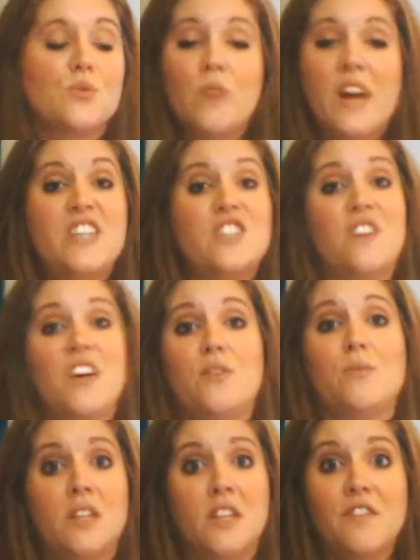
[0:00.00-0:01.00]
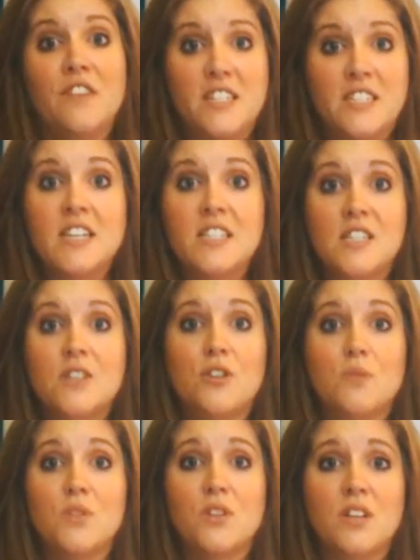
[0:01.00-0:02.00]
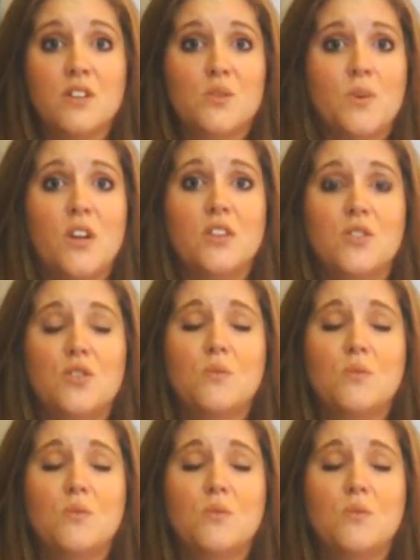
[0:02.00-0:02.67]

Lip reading: there's a range of other really fantastic groups on there as well.